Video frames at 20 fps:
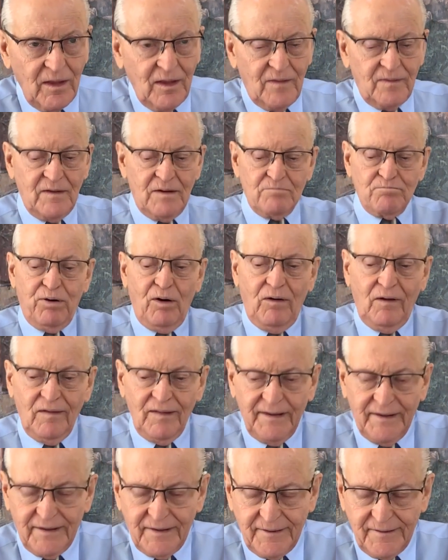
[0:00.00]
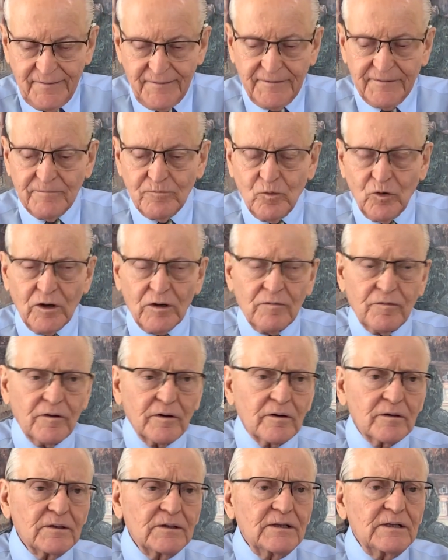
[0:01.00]
And then Paul Ettinger worked
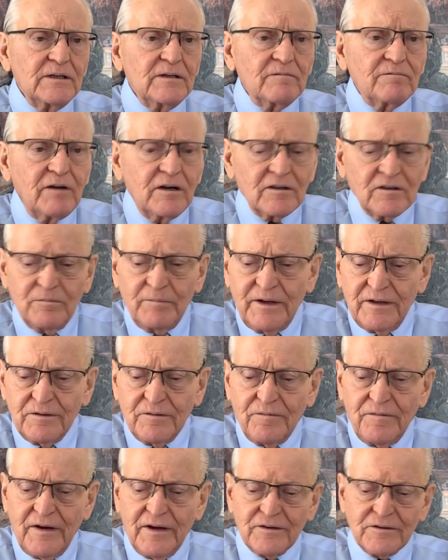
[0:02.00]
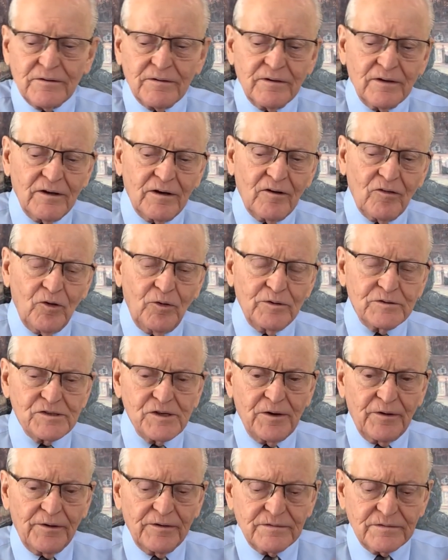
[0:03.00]
for Fargo Manufacturing. And in those
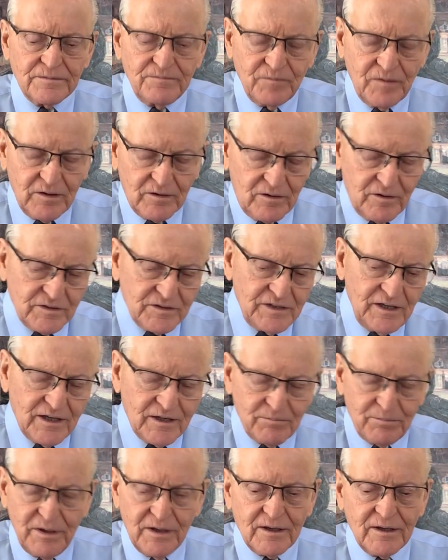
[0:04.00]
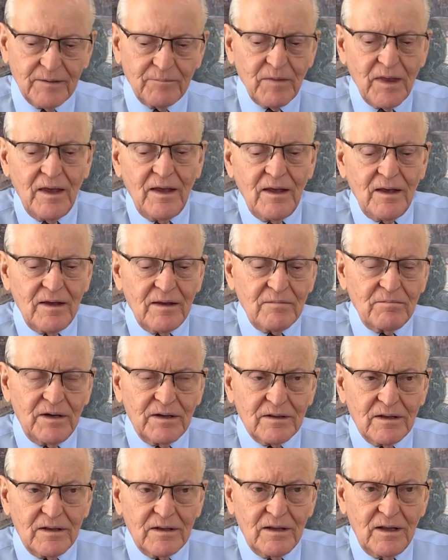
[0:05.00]
years, of course, he had a pickup,
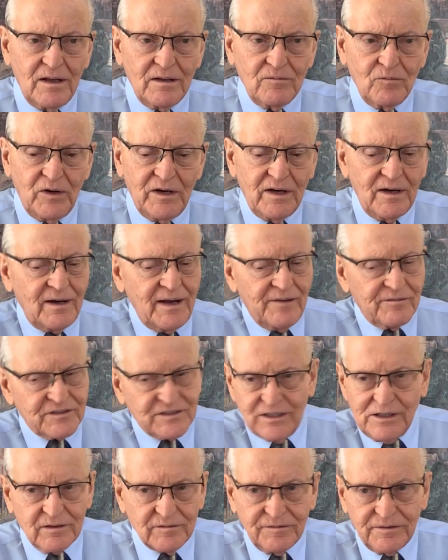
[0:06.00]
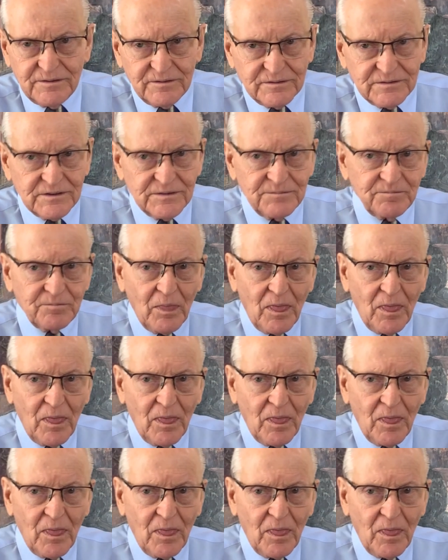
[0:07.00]
but we didn't have cell phones.